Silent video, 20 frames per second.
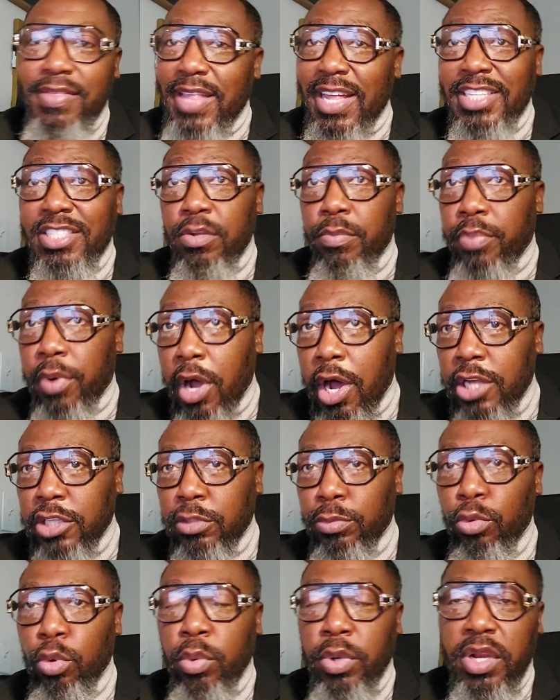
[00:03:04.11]
That's
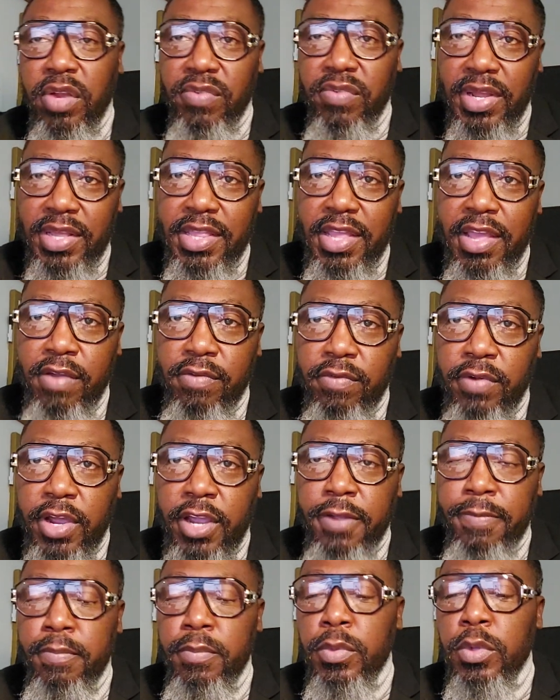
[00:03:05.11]
impossible, whatever like that,
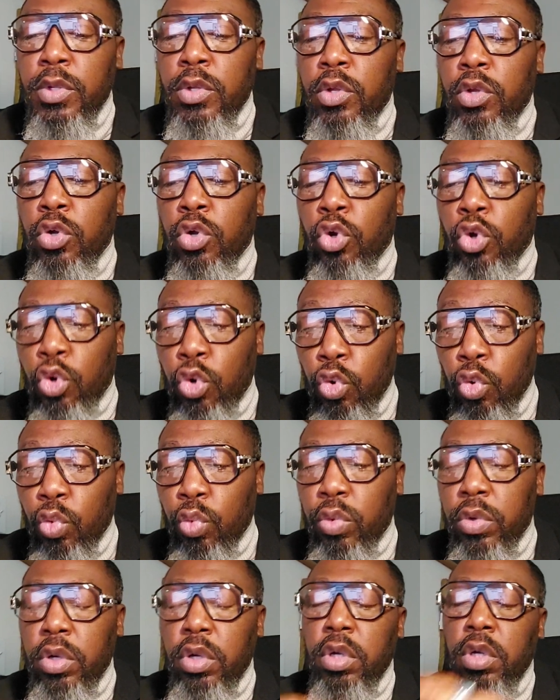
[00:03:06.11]
right? Cool.